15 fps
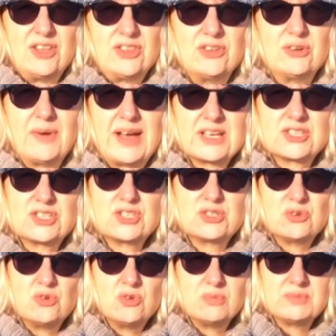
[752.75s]
through our
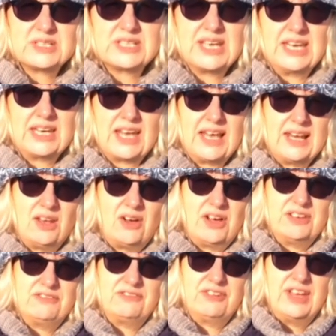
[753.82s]
storms in our
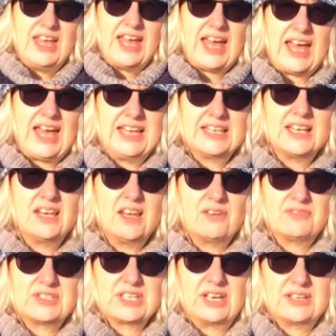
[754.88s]
life and
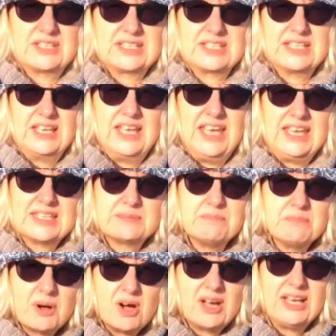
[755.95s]
loves us. It's
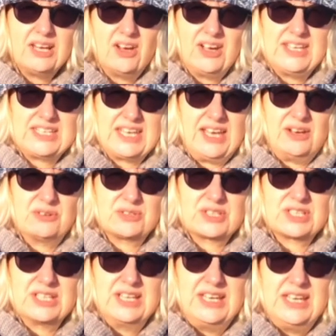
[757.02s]
My
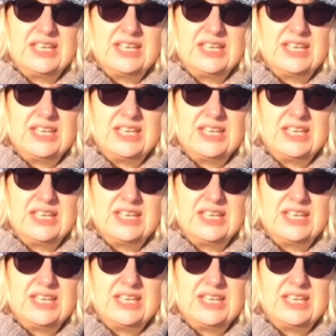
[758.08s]
Lighthouse.